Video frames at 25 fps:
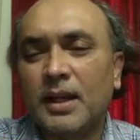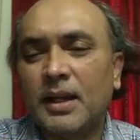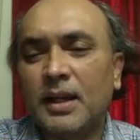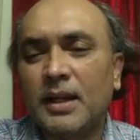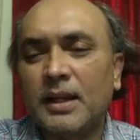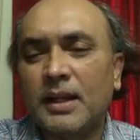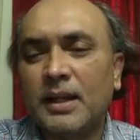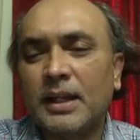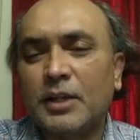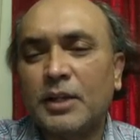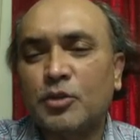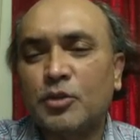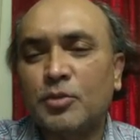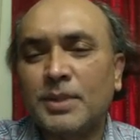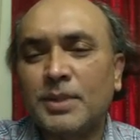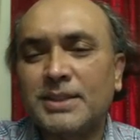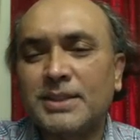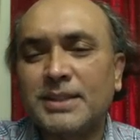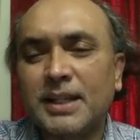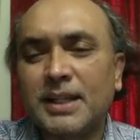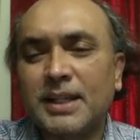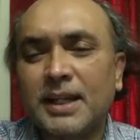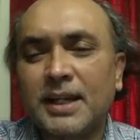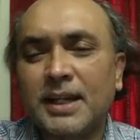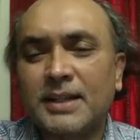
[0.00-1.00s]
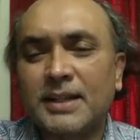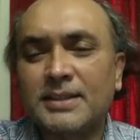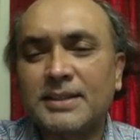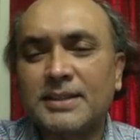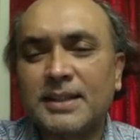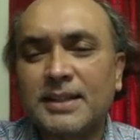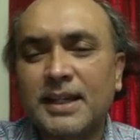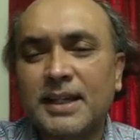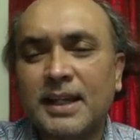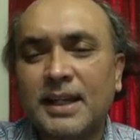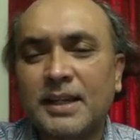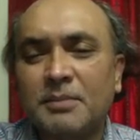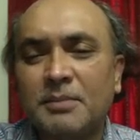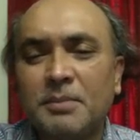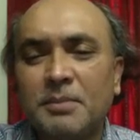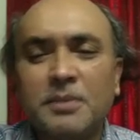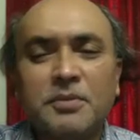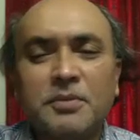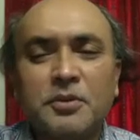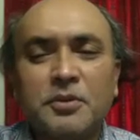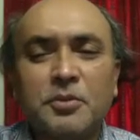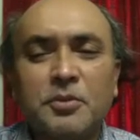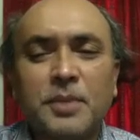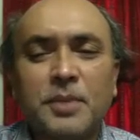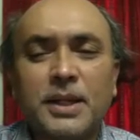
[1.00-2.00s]
lactobacillus and
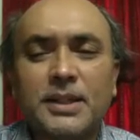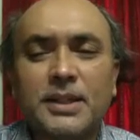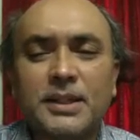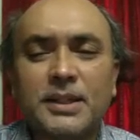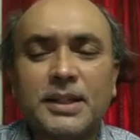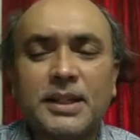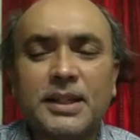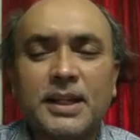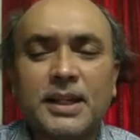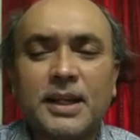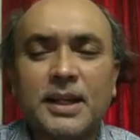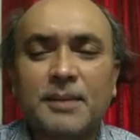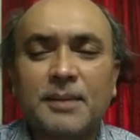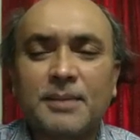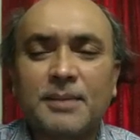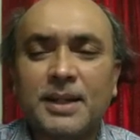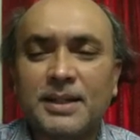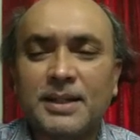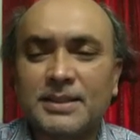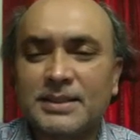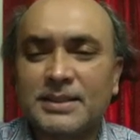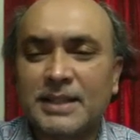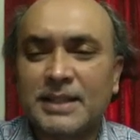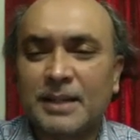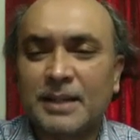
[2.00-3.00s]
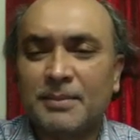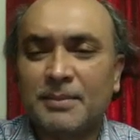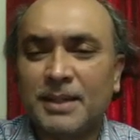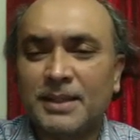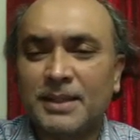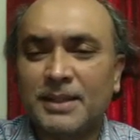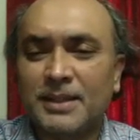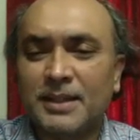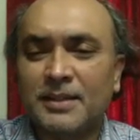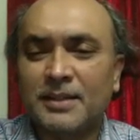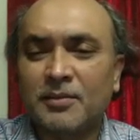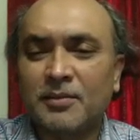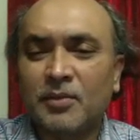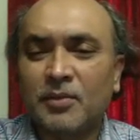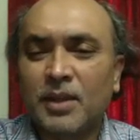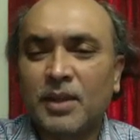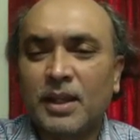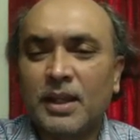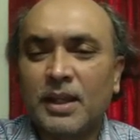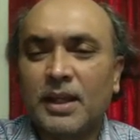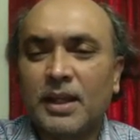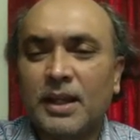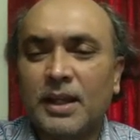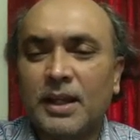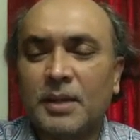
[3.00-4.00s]
bifidobacterium and some other
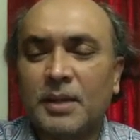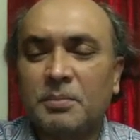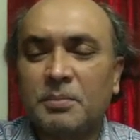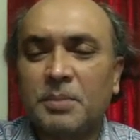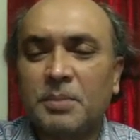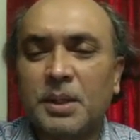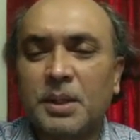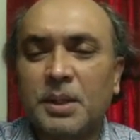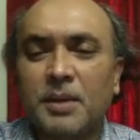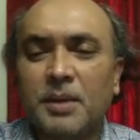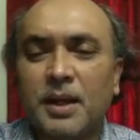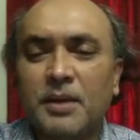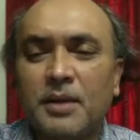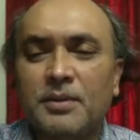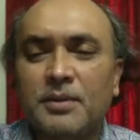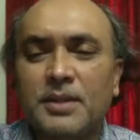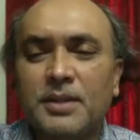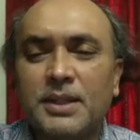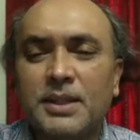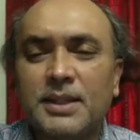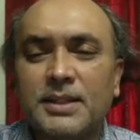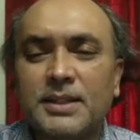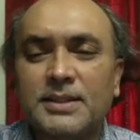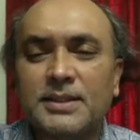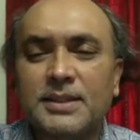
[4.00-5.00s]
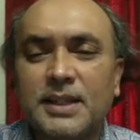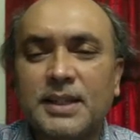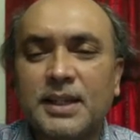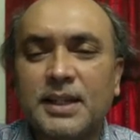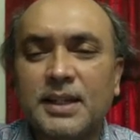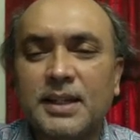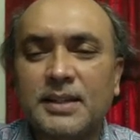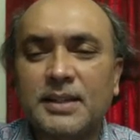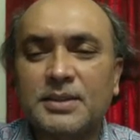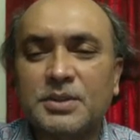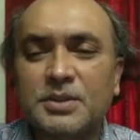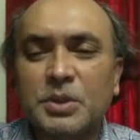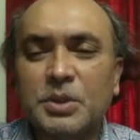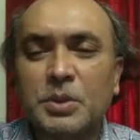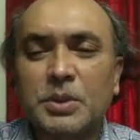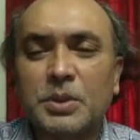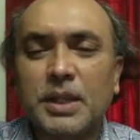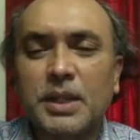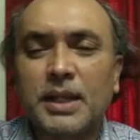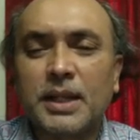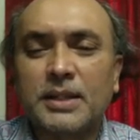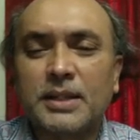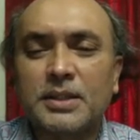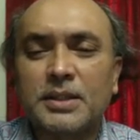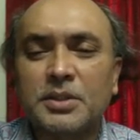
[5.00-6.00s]
prebiotics, so
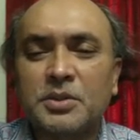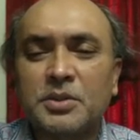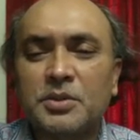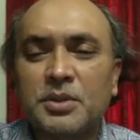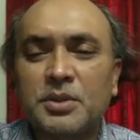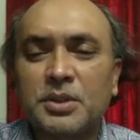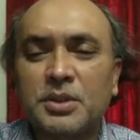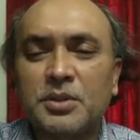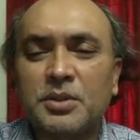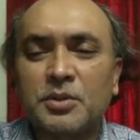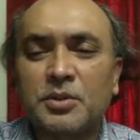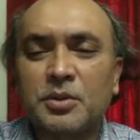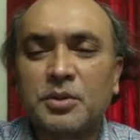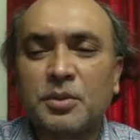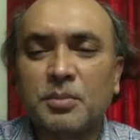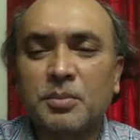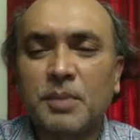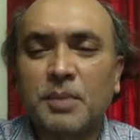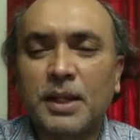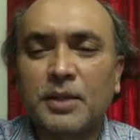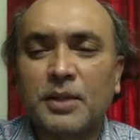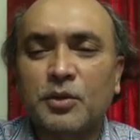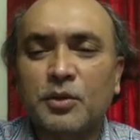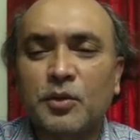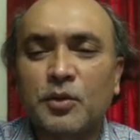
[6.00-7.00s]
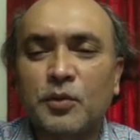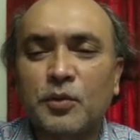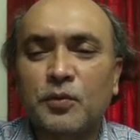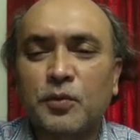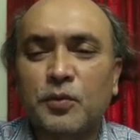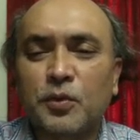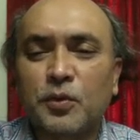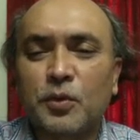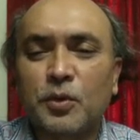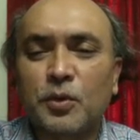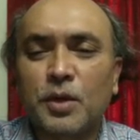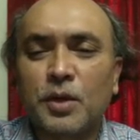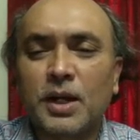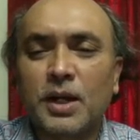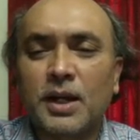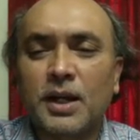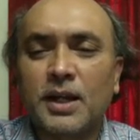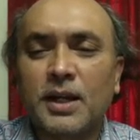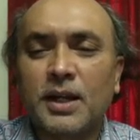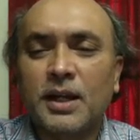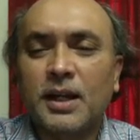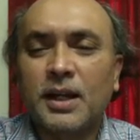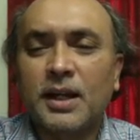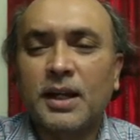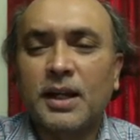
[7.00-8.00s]
that your microflora
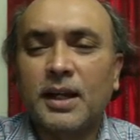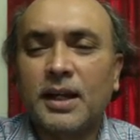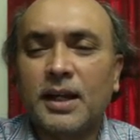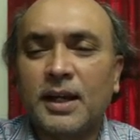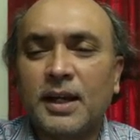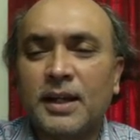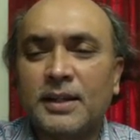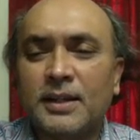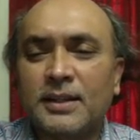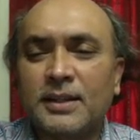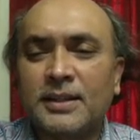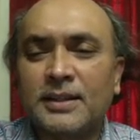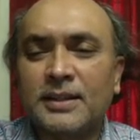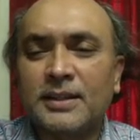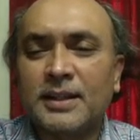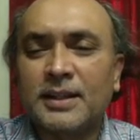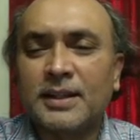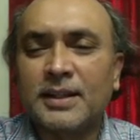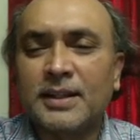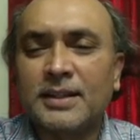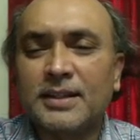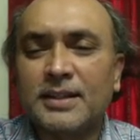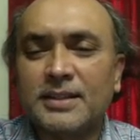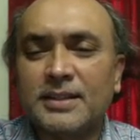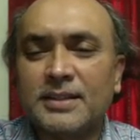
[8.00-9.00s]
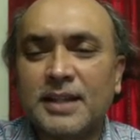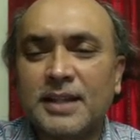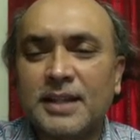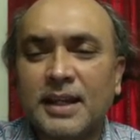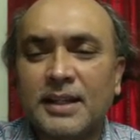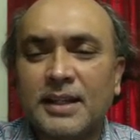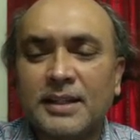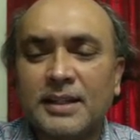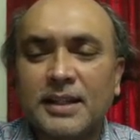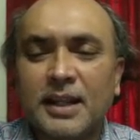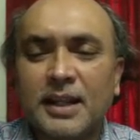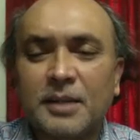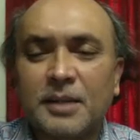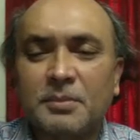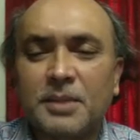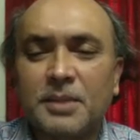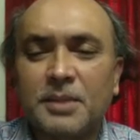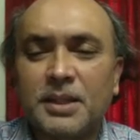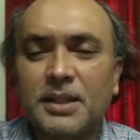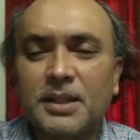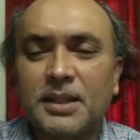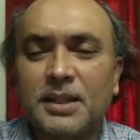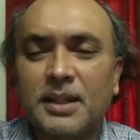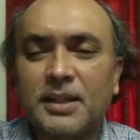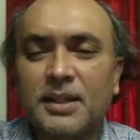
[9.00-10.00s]
in the intestine can
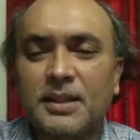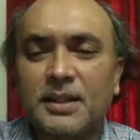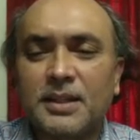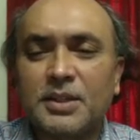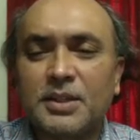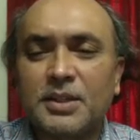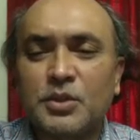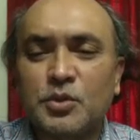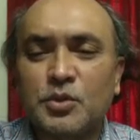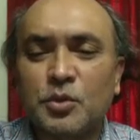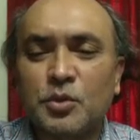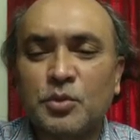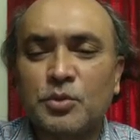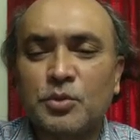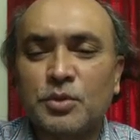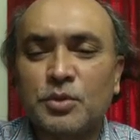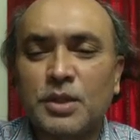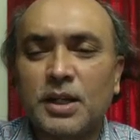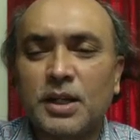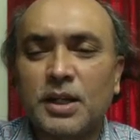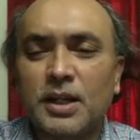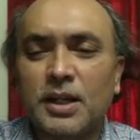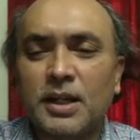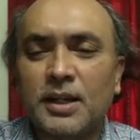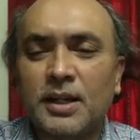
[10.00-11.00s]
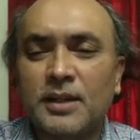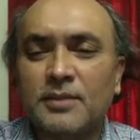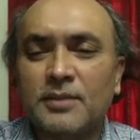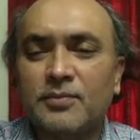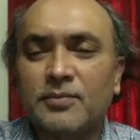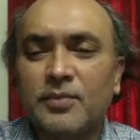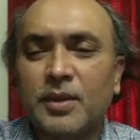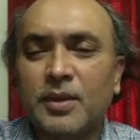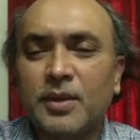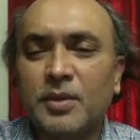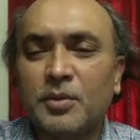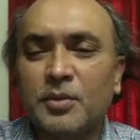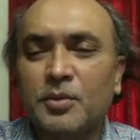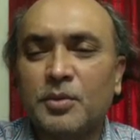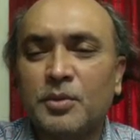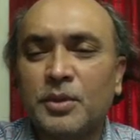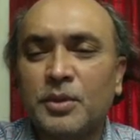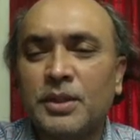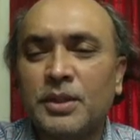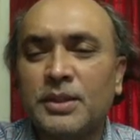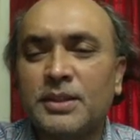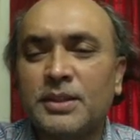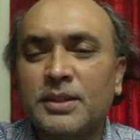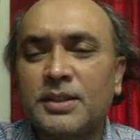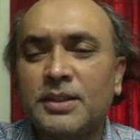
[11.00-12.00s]
be restored
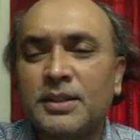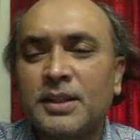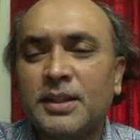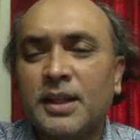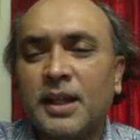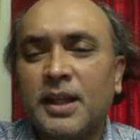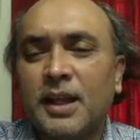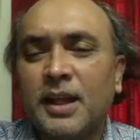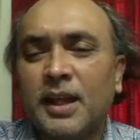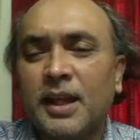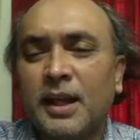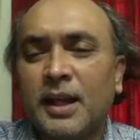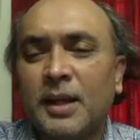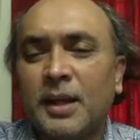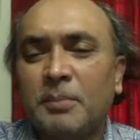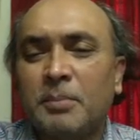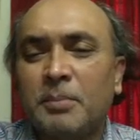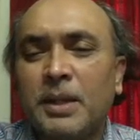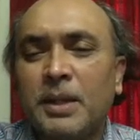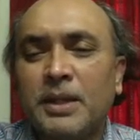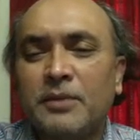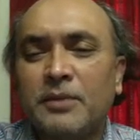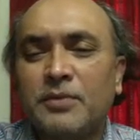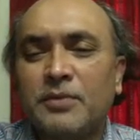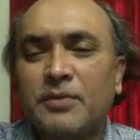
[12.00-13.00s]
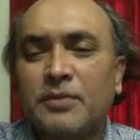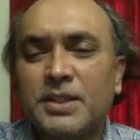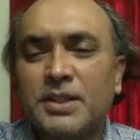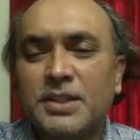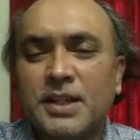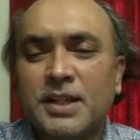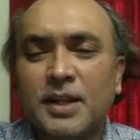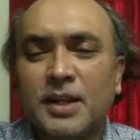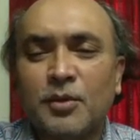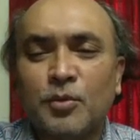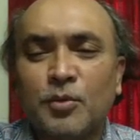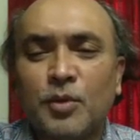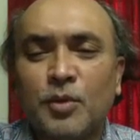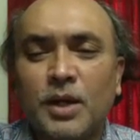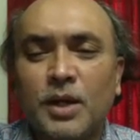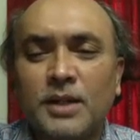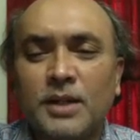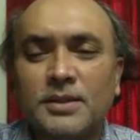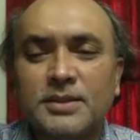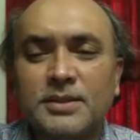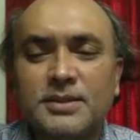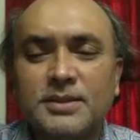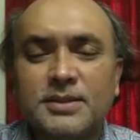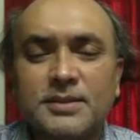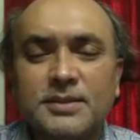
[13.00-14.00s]
with beneficial
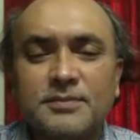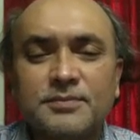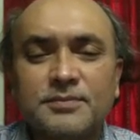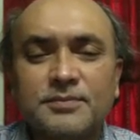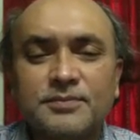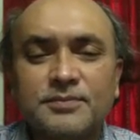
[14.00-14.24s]
ones.